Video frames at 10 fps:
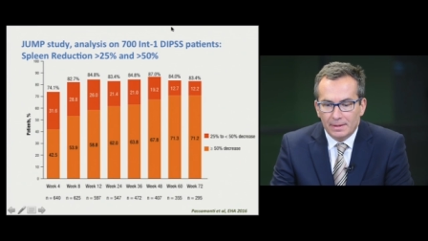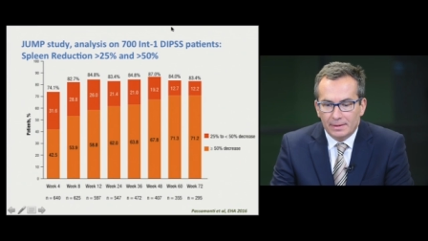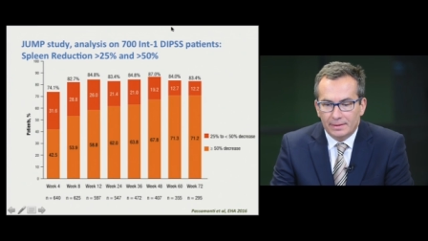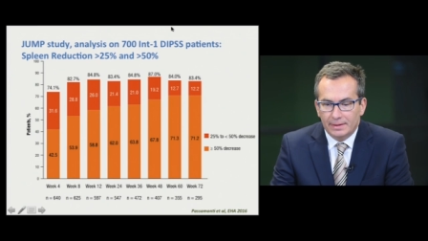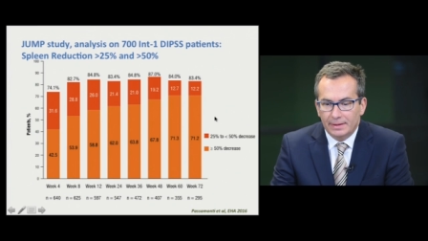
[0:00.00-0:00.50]

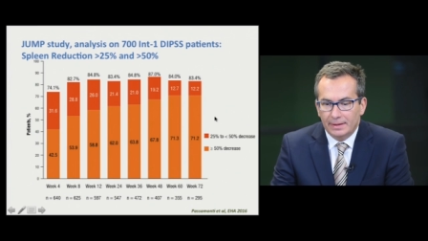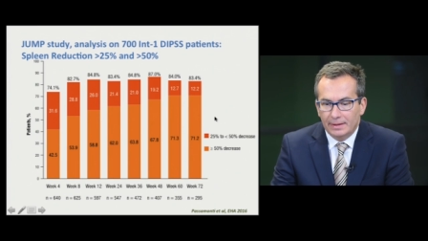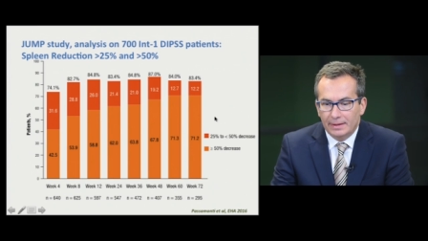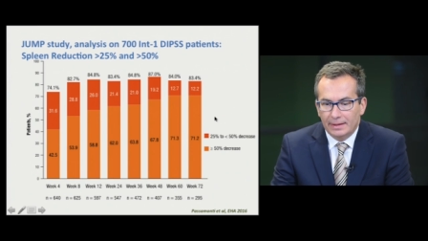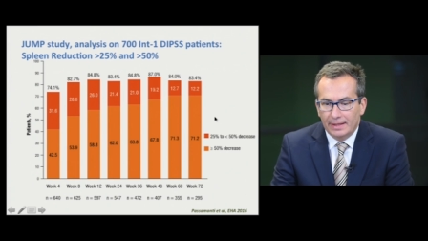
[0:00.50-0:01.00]

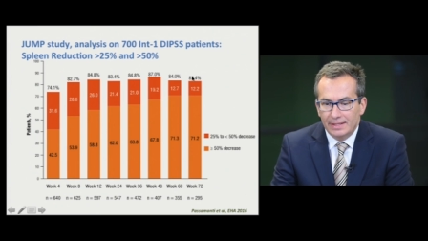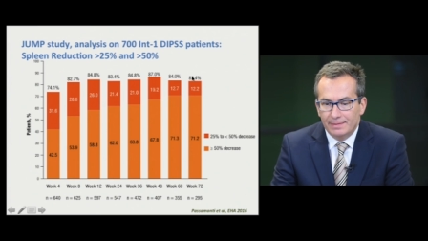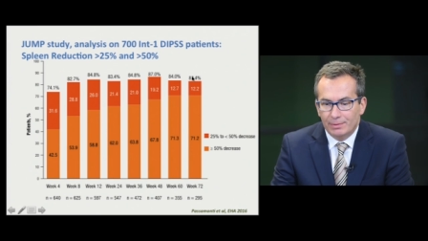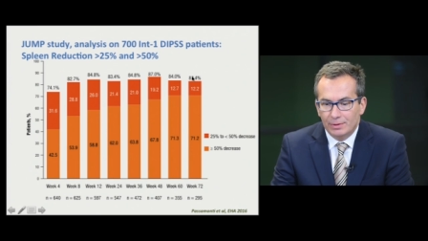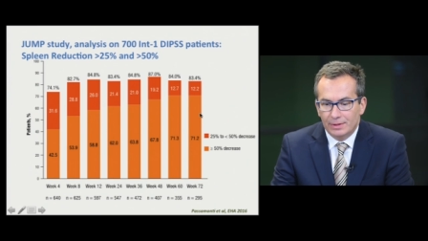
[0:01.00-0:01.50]
The
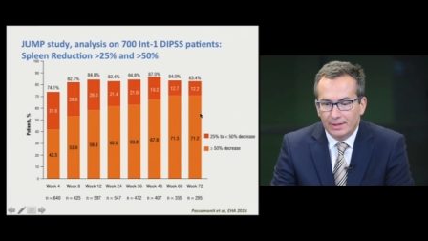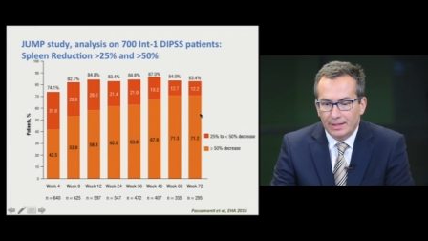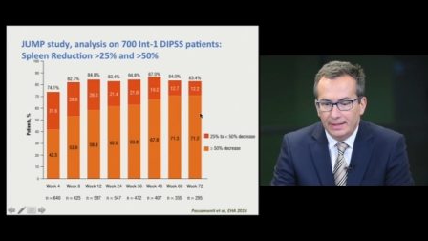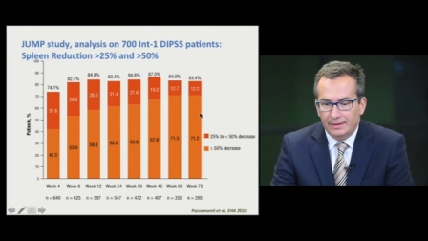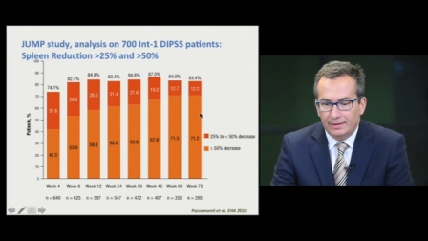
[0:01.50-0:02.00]
response
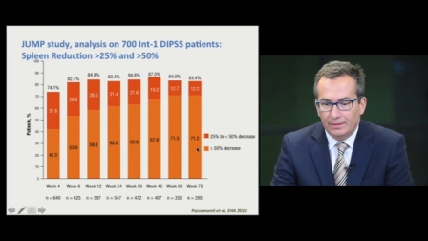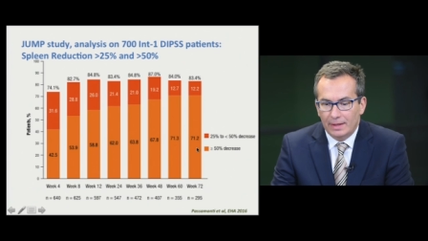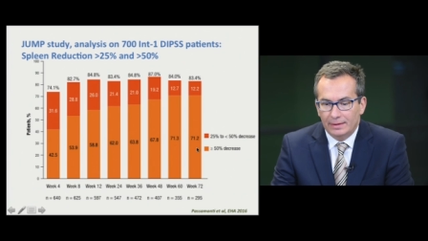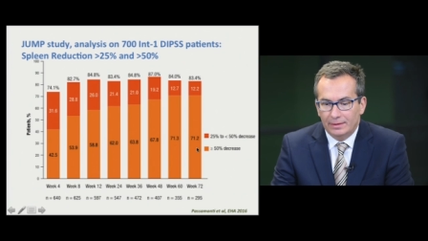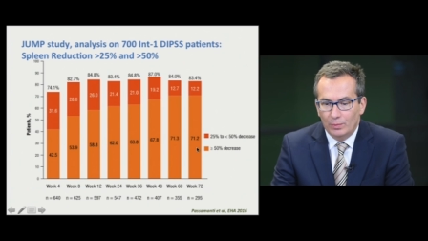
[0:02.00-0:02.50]
rate
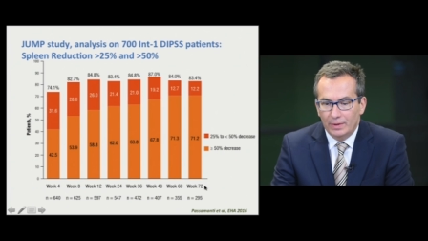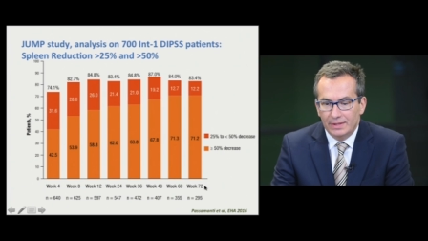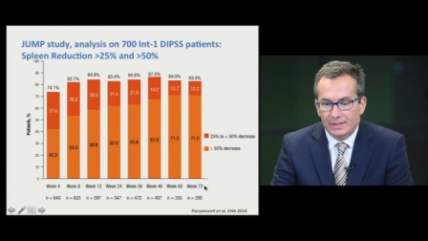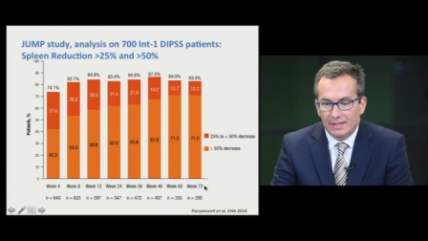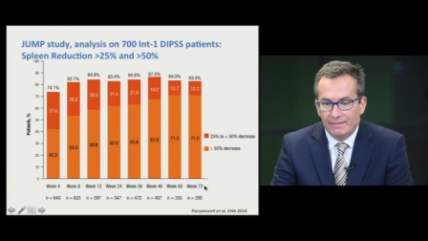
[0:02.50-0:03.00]
at
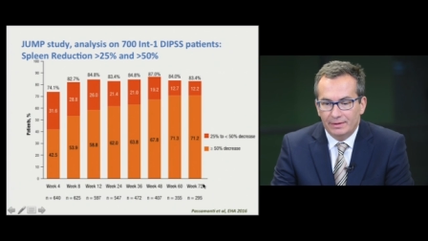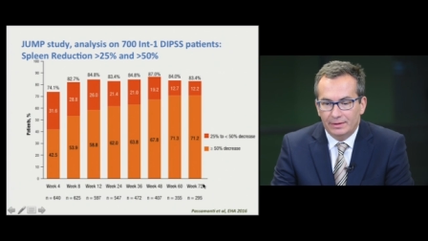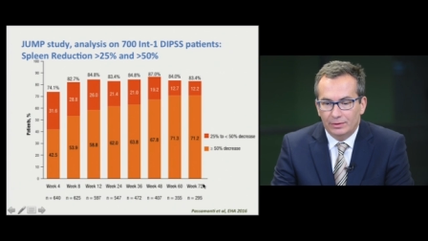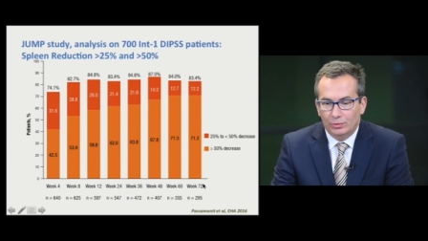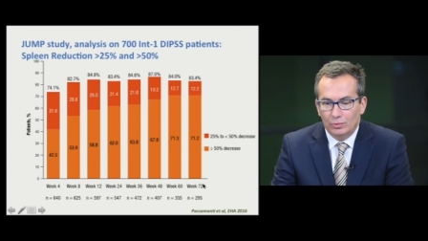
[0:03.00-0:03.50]
week
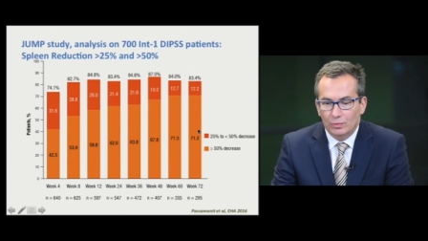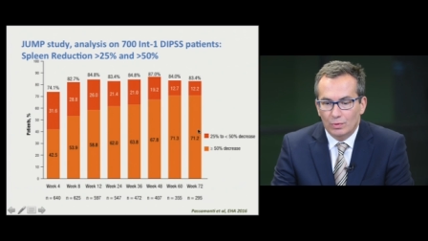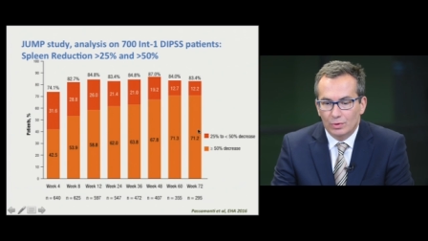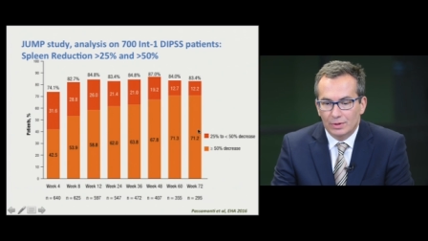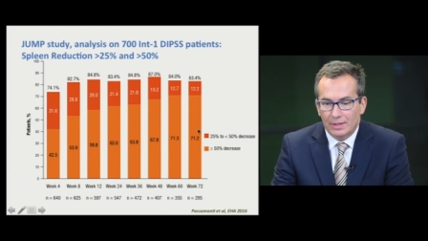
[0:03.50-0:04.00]
72
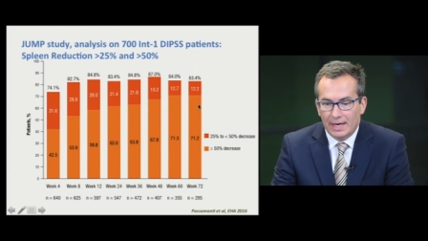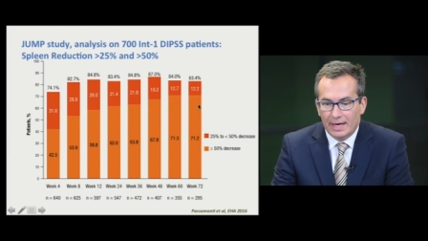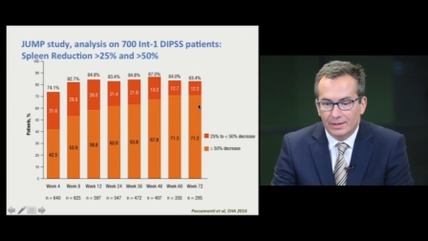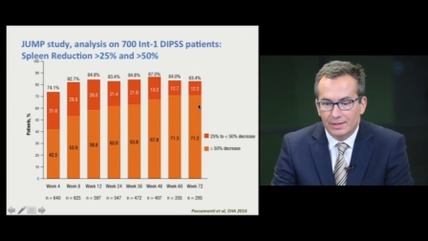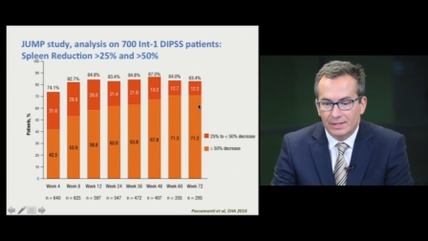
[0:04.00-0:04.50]
was
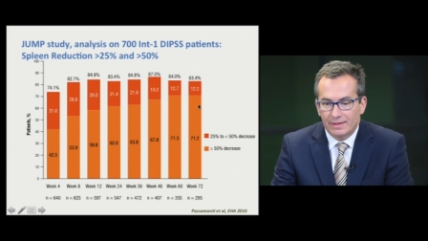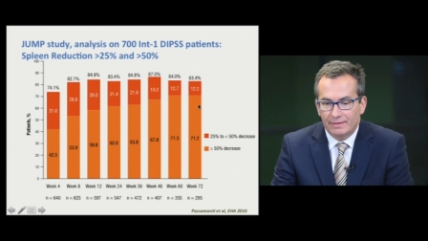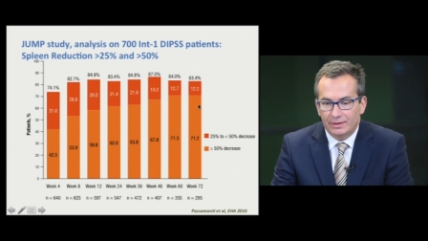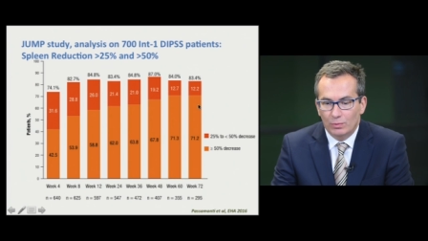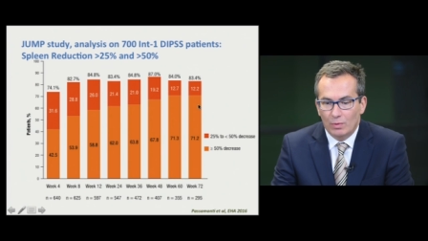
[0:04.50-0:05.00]
large.
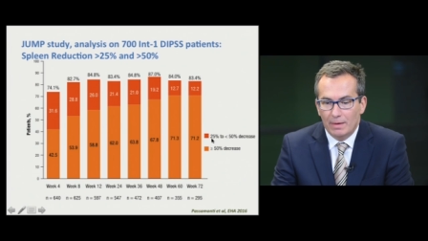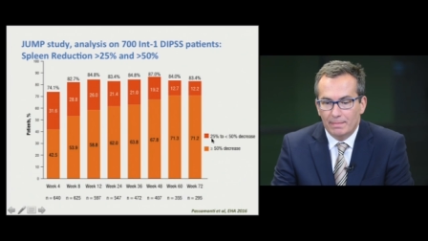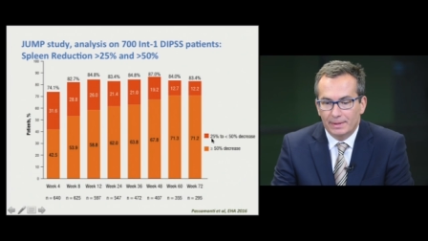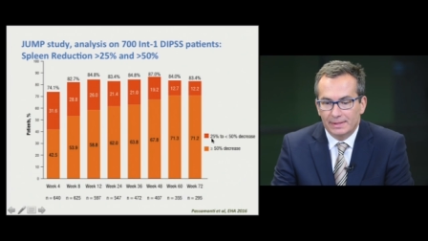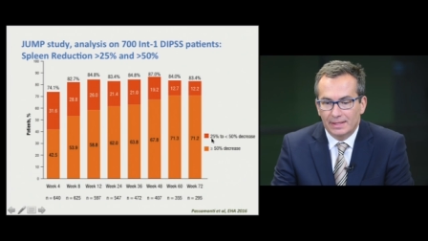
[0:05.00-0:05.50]

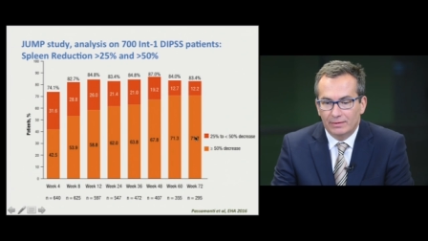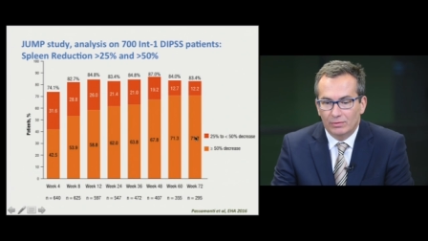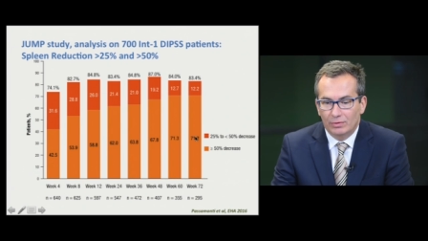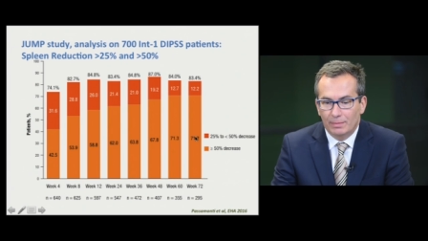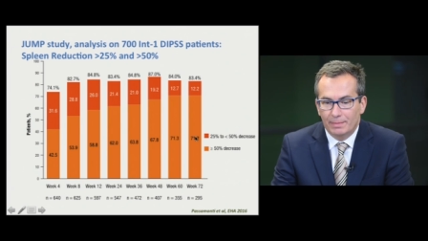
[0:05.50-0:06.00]
71%
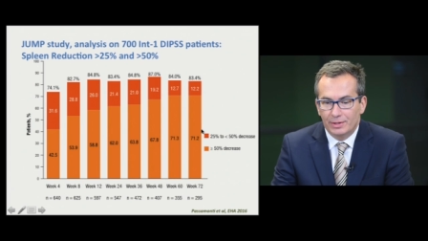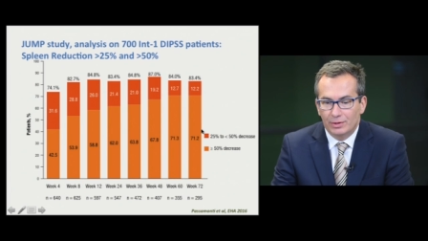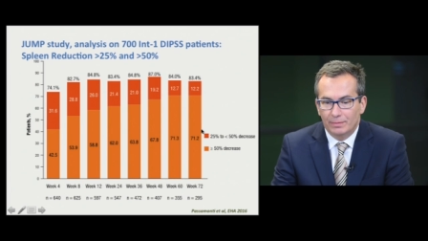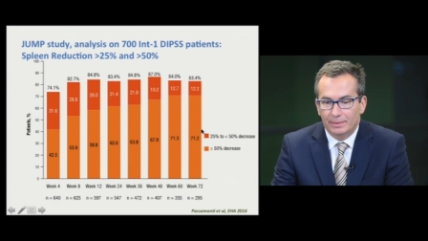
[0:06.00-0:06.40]
of the patients